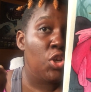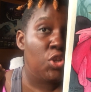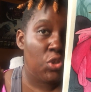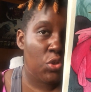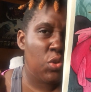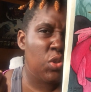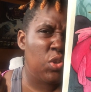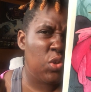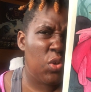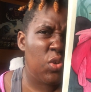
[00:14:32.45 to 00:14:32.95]

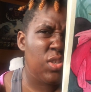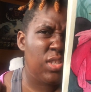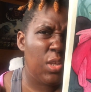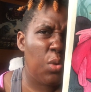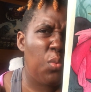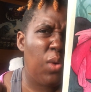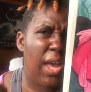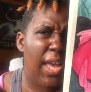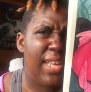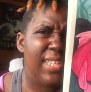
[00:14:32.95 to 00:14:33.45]
So do you see
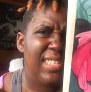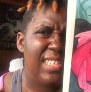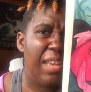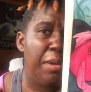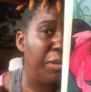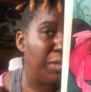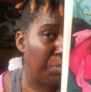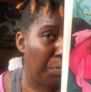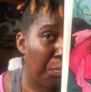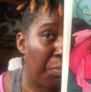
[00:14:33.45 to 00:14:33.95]
why I
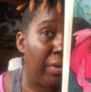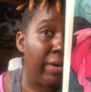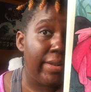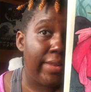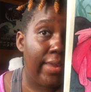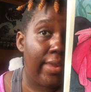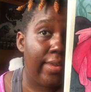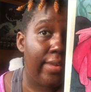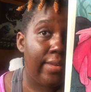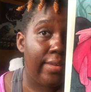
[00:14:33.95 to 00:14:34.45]
say it's
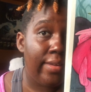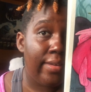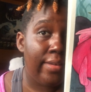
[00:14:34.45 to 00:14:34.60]
muddy?